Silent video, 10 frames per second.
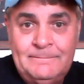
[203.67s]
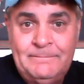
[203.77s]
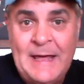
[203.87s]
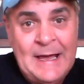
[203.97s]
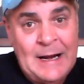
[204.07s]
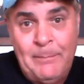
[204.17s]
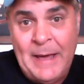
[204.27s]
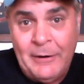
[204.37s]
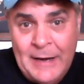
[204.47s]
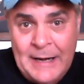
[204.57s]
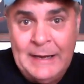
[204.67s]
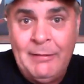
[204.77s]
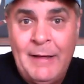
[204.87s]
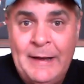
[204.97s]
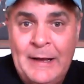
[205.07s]
They got a better hitting
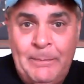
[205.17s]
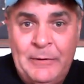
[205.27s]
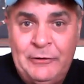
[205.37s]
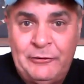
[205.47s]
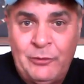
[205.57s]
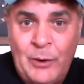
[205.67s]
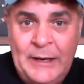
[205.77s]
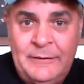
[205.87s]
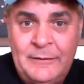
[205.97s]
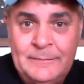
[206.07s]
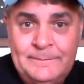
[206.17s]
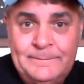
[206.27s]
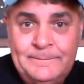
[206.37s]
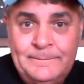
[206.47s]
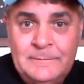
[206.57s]
lineup than Detroit.
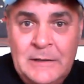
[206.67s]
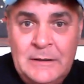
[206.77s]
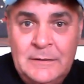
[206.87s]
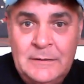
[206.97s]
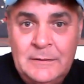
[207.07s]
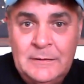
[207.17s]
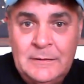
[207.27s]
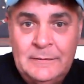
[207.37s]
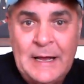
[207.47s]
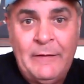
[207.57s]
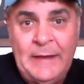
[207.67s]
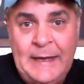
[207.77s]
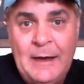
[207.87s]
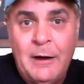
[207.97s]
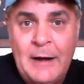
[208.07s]
Now
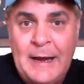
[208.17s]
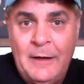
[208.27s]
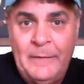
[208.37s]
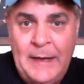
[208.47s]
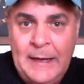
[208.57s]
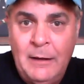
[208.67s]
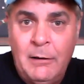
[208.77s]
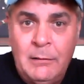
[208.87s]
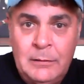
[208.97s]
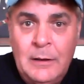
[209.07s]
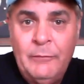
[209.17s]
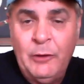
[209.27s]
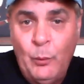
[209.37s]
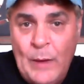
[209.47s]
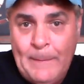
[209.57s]
the ERA on the hill,
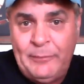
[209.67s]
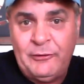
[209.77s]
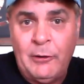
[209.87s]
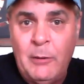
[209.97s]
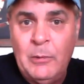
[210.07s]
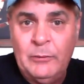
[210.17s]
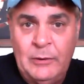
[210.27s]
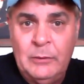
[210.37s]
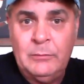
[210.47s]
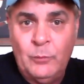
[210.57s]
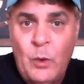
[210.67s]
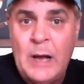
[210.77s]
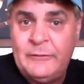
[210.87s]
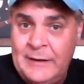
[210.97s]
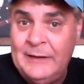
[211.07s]
the whips are almost,
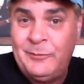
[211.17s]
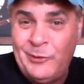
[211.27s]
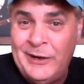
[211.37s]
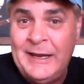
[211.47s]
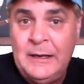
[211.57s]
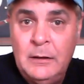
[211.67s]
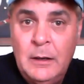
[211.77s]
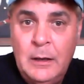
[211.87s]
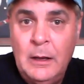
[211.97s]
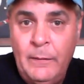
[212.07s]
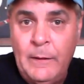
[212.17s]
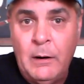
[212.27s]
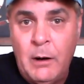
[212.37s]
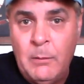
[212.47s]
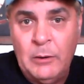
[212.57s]
walks and hits per inning, they're
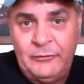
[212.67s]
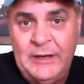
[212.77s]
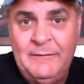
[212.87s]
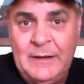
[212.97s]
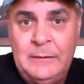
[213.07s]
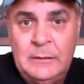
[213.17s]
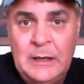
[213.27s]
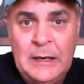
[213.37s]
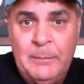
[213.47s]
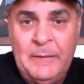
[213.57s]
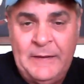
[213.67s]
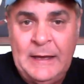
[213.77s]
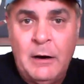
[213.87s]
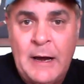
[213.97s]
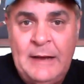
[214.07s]
almost even, but the
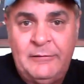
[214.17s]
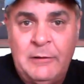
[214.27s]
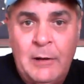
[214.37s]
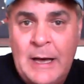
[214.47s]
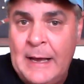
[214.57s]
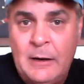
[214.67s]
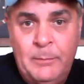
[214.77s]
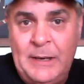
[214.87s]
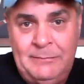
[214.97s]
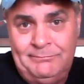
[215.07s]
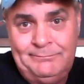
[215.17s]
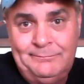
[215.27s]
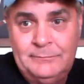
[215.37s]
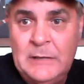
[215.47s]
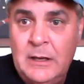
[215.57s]
ERA is a little higher. But
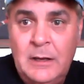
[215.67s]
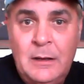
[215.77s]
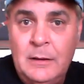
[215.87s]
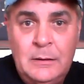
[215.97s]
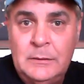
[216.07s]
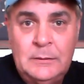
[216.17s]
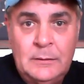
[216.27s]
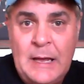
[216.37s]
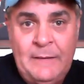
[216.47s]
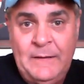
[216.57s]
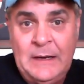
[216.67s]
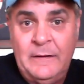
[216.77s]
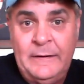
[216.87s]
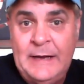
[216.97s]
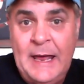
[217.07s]
at the end
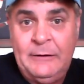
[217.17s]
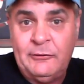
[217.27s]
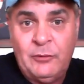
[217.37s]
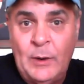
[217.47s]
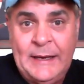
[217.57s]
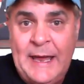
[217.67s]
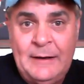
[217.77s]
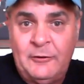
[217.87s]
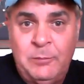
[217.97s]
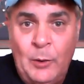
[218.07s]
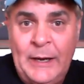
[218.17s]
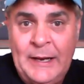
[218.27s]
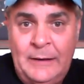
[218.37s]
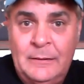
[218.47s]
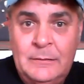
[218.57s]
of the day, Detroit can't exploit
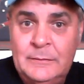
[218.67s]
it.